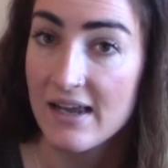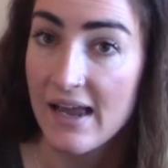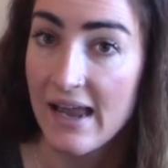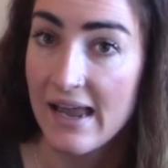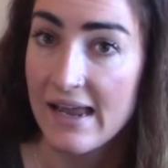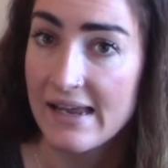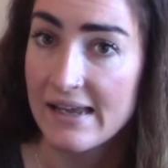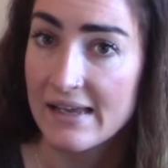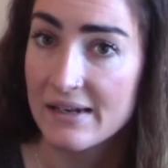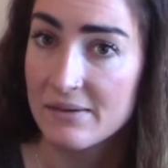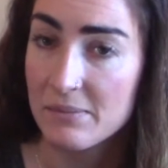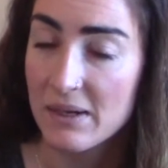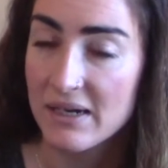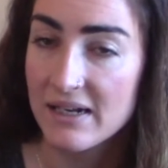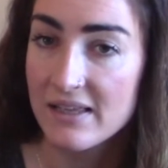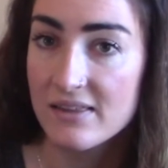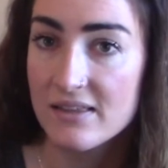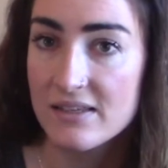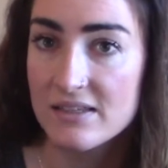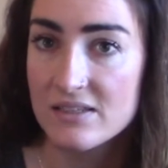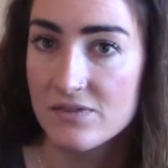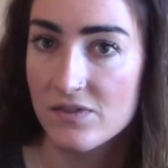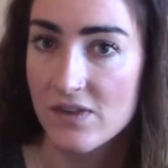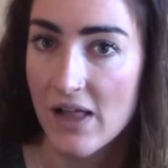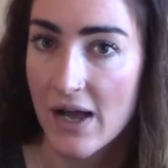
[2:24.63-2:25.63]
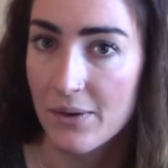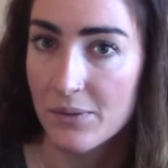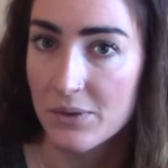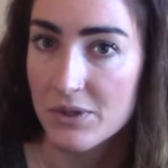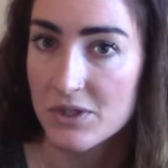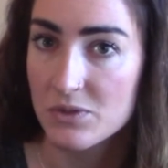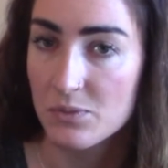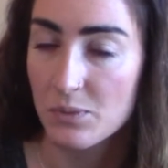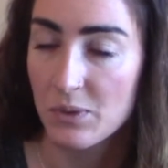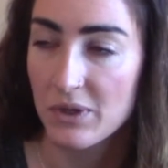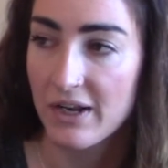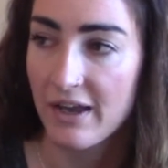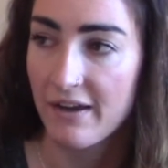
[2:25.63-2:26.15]
And many of these flowers
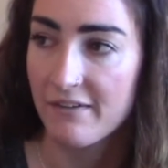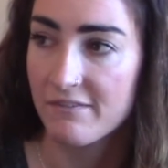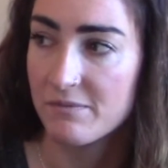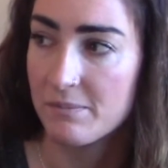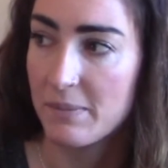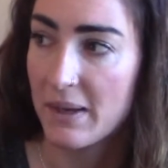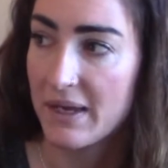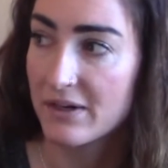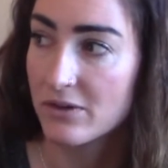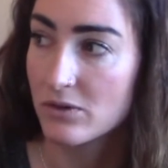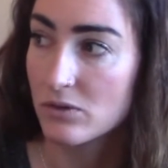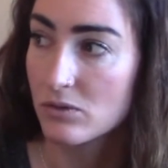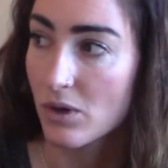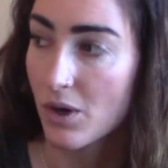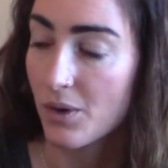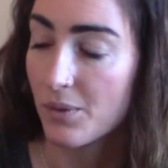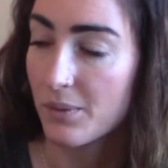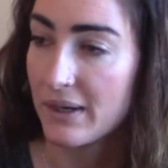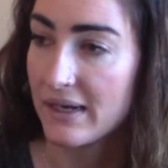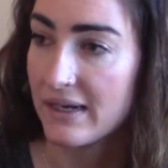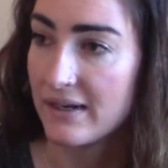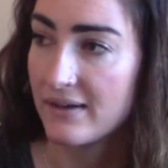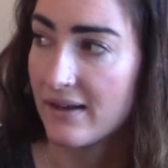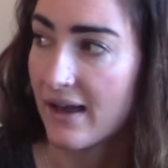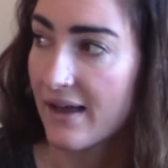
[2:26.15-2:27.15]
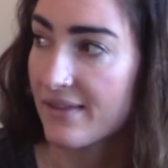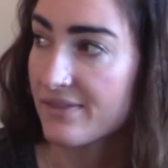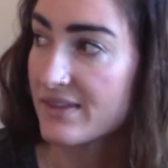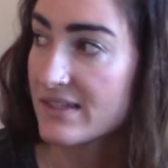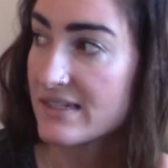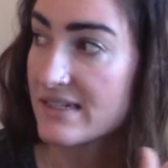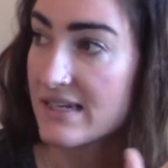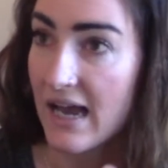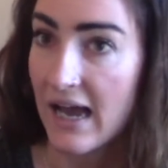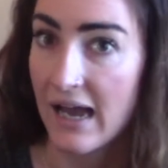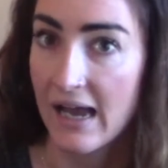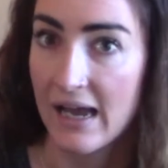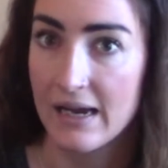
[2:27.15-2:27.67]
would have been growing at the
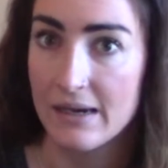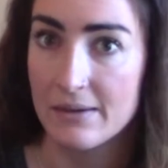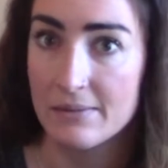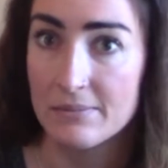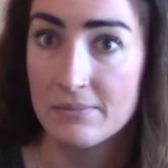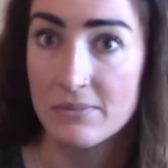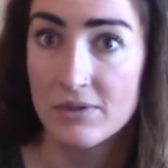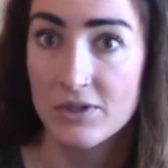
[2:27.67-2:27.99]
time.